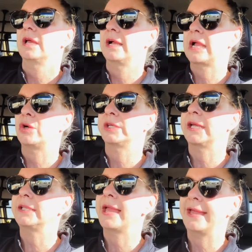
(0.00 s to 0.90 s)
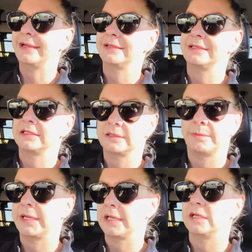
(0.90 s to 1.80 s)
account got hacked and
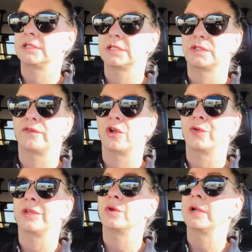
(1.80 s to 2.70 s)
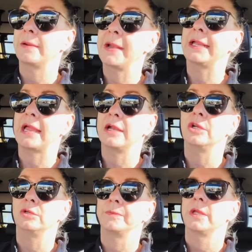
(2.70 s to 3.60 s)
somebody else is following you, and I'm like, I know.